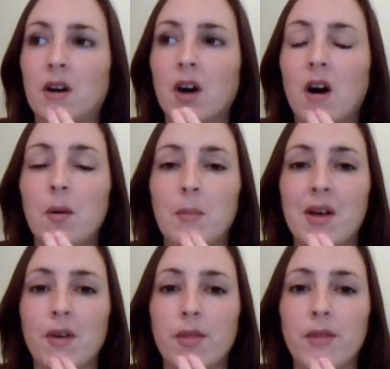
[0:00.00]
I can't
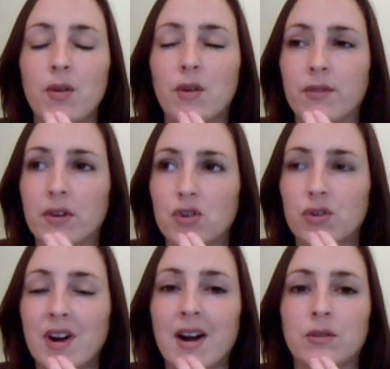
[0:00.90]
bear the thought of the
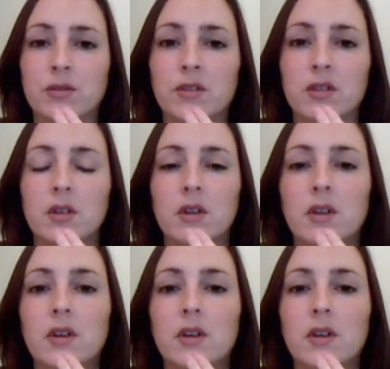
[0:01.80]
crowds.